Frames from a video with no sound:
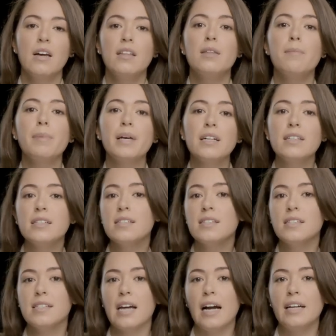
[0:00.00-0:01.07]
The bill is
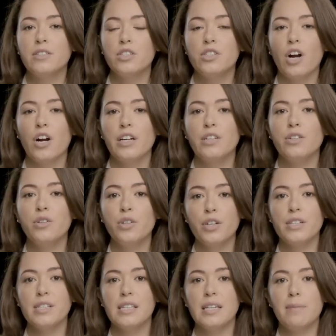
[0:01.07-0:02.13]
designed to target New
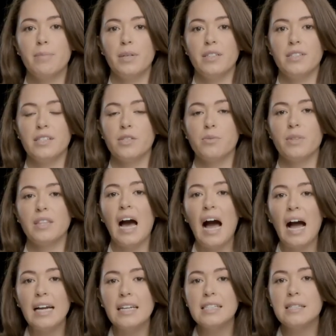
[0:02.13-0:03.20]
York City buildings with the
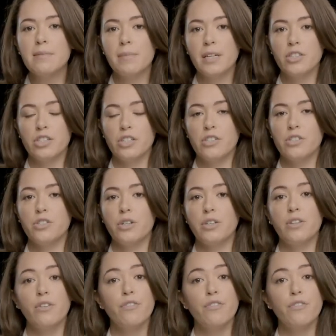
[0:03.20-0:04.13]
highest emissions during the